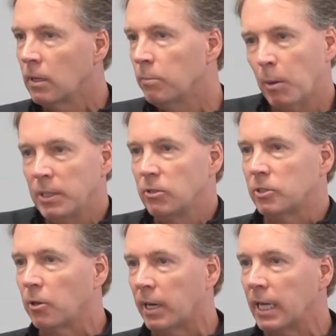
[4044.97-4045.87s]
But we do it
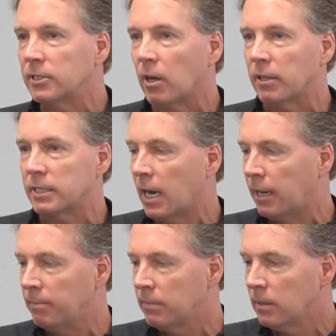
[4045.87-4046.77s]
to our kids all the
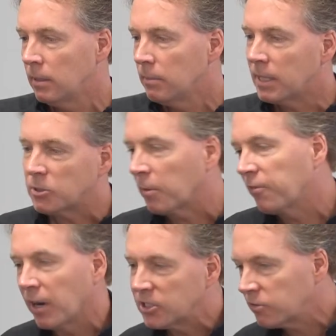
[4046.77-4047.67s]
time because we're
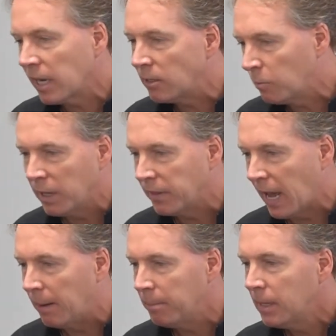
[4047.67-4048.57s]
frustrated with
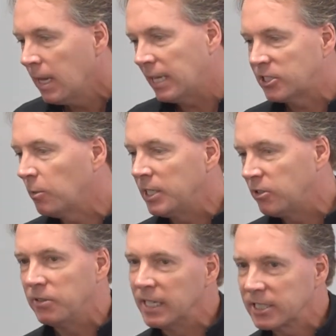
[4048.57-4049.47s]
them. And so we
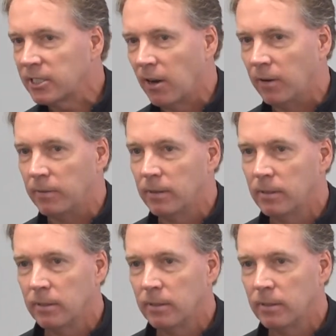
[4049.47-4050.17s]
do this tone.